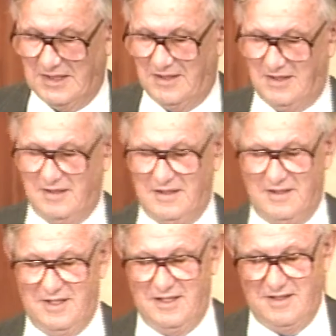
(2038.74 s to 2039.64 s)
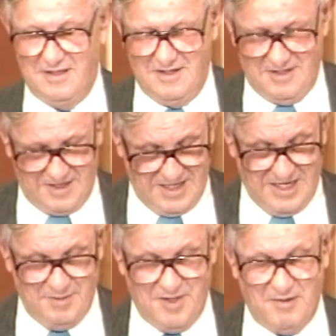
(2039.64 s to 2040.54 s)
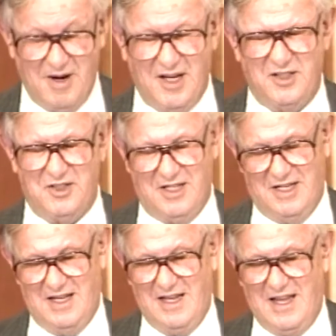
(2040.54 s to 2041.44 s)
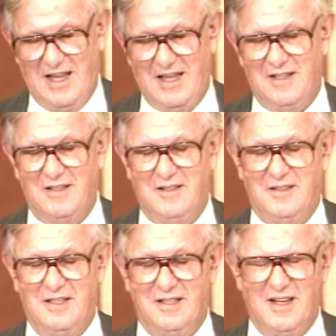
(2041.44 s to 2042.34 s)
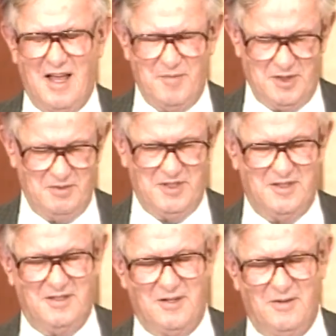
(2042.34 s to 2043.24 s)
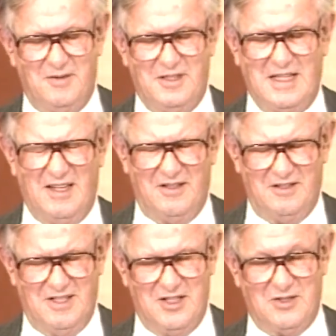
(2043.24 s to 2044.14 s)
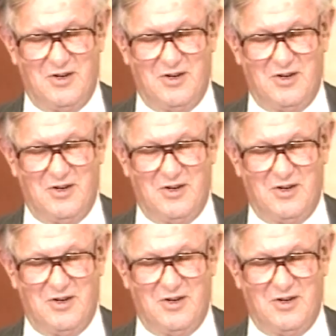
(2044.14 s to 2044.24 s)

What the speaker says: the thing had been arranged, and economics was told that they could teach